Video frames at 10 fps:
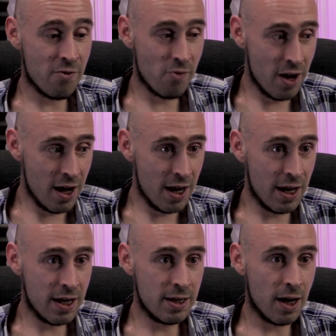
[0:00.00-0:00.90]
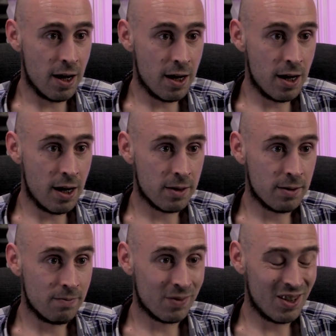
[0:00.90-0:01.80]
really
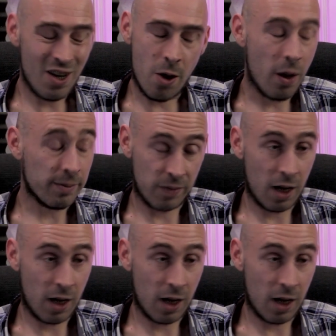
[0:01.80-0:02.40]
you know,